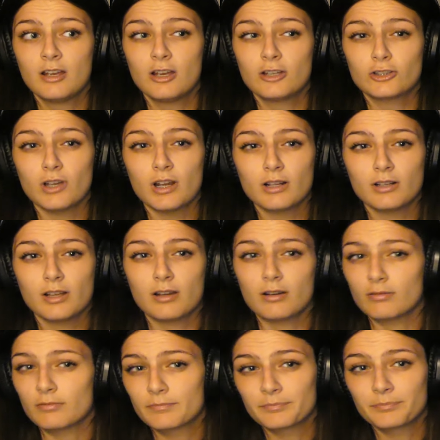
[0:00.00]
So I don't
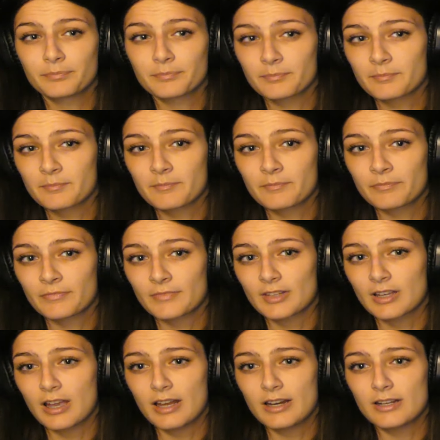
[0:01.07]
know.
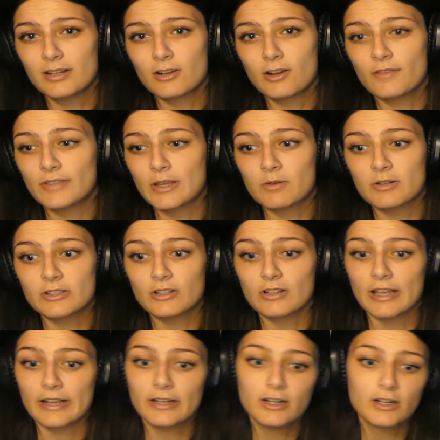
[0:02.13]
I didn't know if they were still
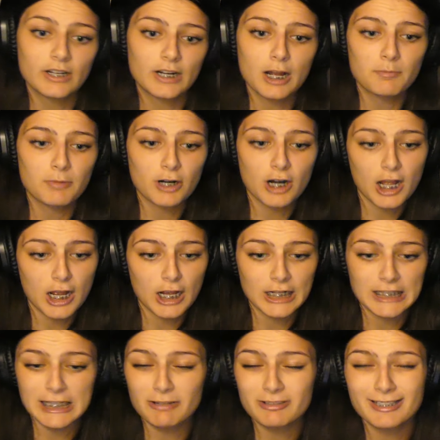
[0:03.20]
like hooking up or not
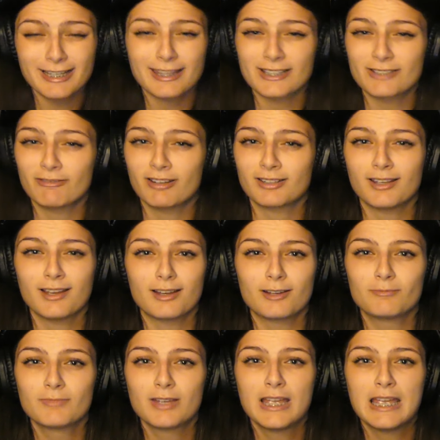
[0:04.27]
because I would say that's fucked
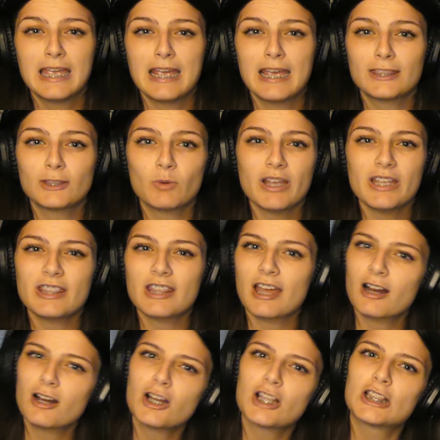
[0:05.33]
up. And the way that
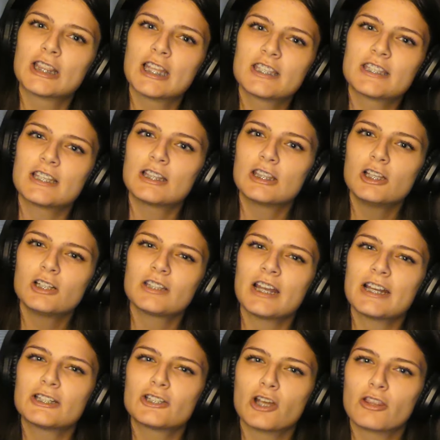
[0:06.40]
her and Lizzie looked
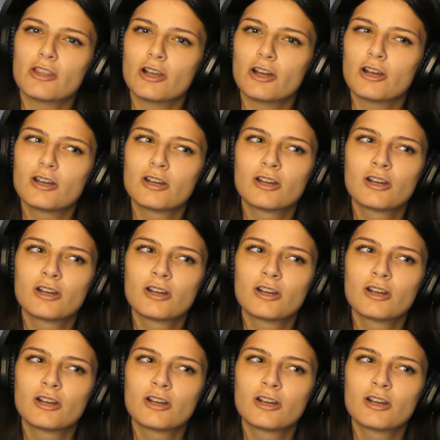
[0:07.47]
at each other,